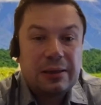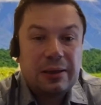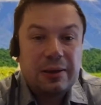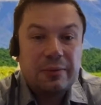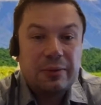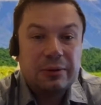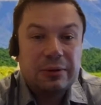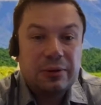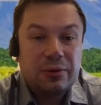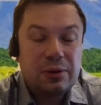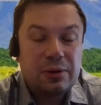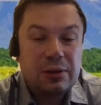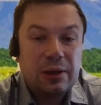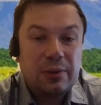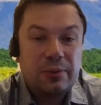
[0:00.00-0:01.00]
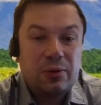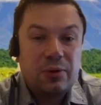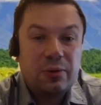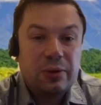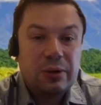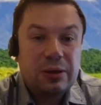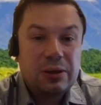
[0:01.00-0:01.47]
20 years
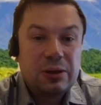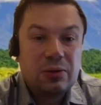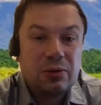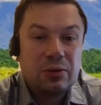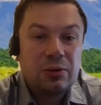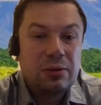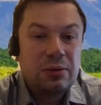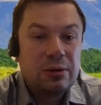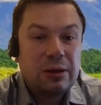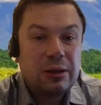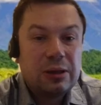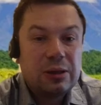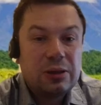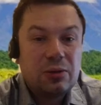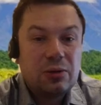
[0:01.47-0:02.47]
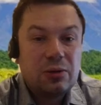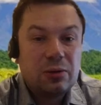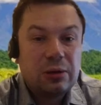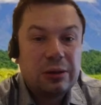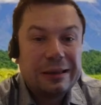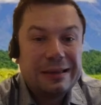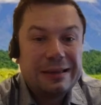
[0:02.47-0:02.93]
ago. And now
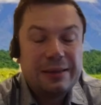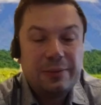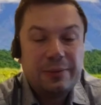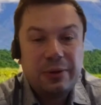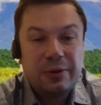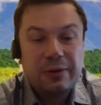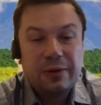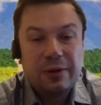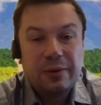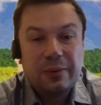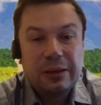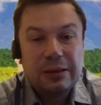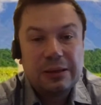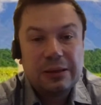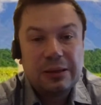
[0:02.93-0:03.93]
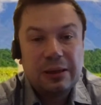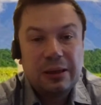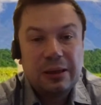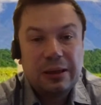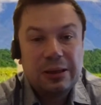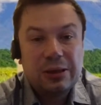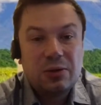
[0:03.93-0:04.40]
we have a lot of things
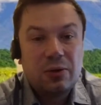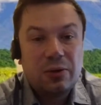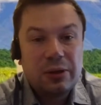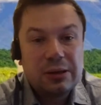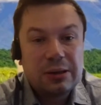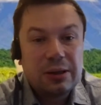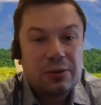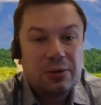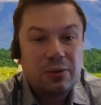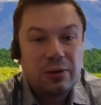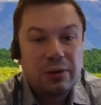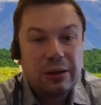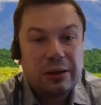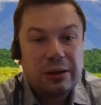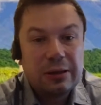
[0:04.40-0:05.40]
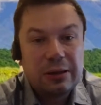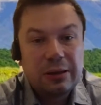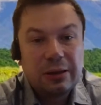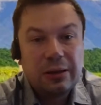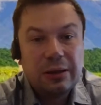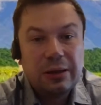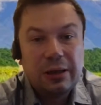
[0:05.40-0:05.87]
that didn't
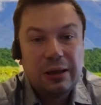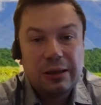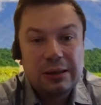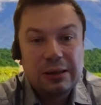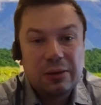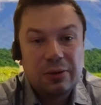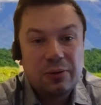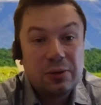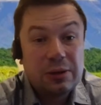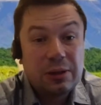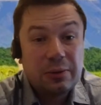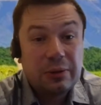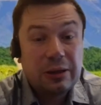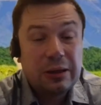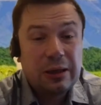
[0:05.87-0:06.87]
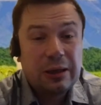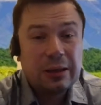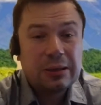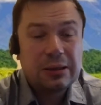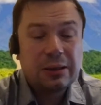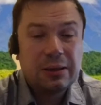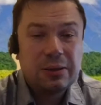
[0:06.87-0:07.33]
exist 20 years ago. So the
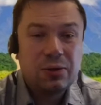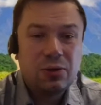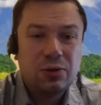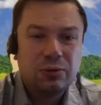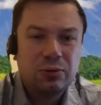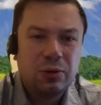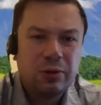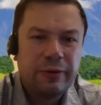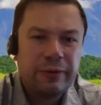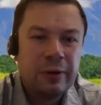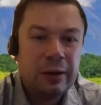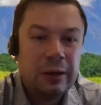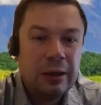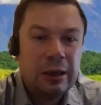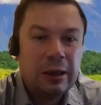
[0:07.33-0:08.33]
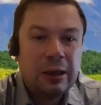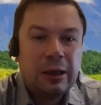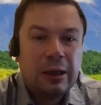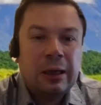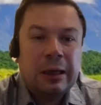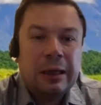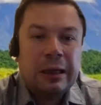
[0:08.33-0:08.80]
volume of data is
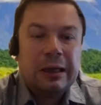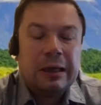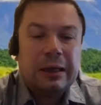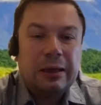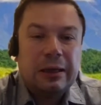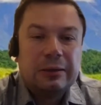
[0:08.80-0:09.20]
growing